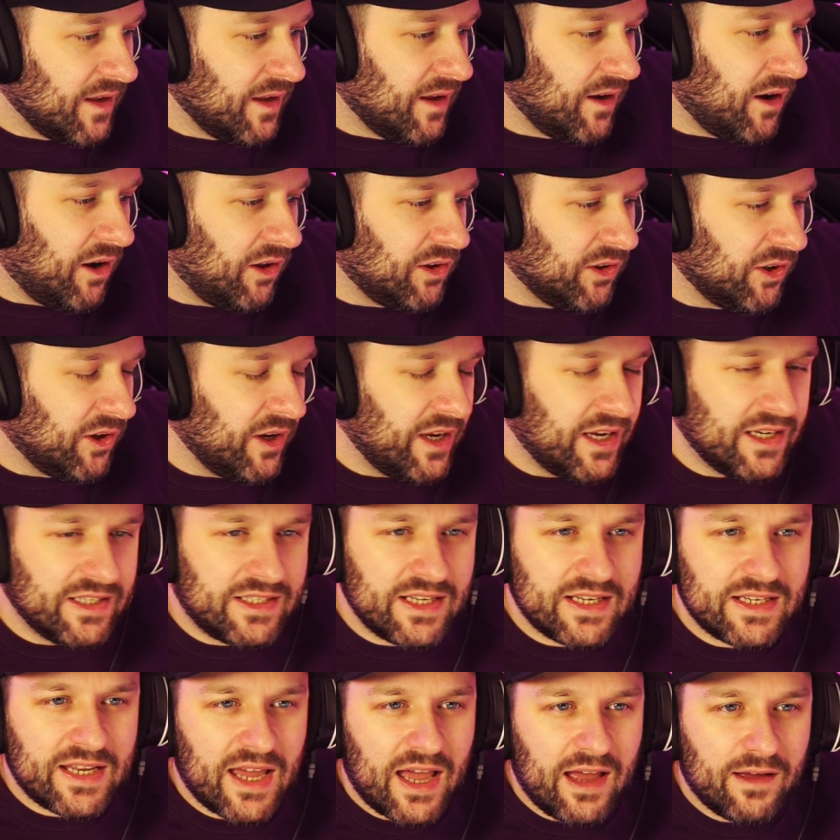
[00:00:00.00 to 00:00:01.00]
Although he
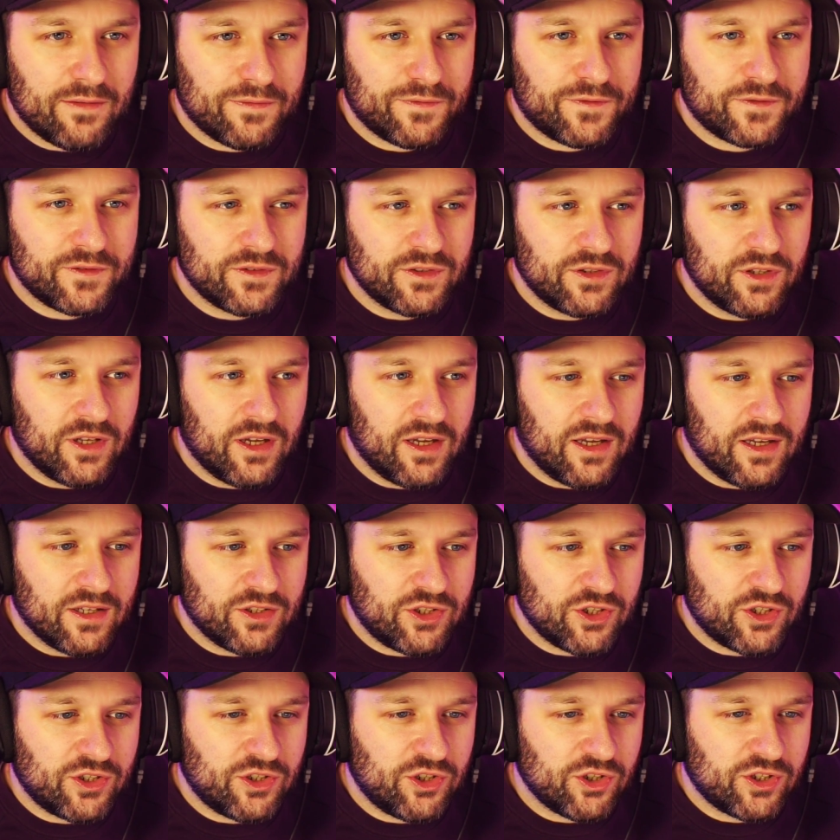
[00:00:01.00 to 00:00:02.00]
did have
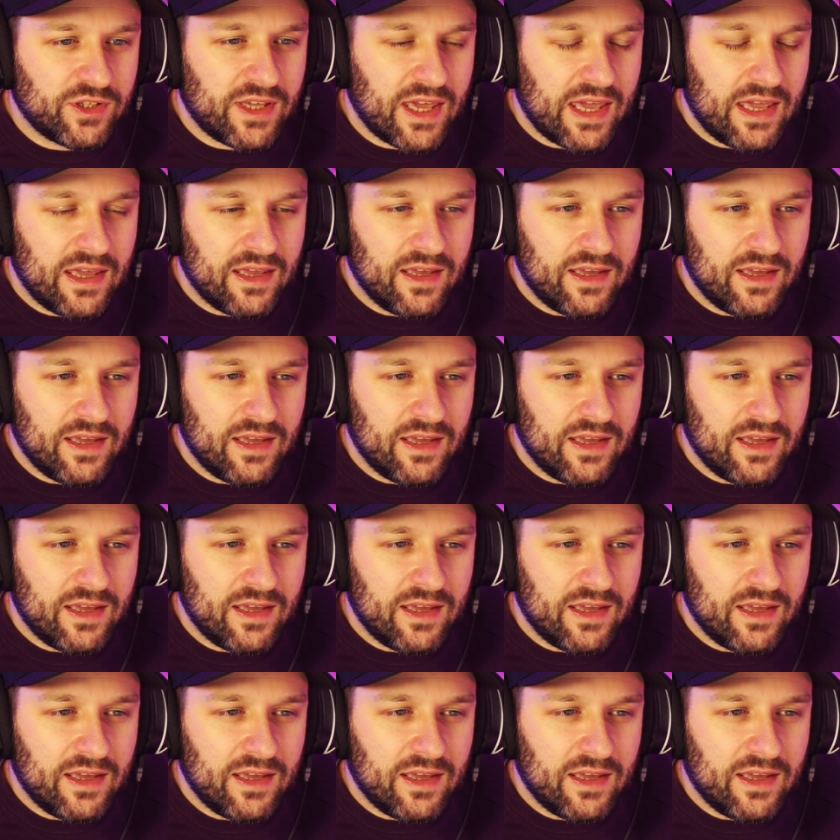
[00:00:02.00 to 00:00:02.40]
just get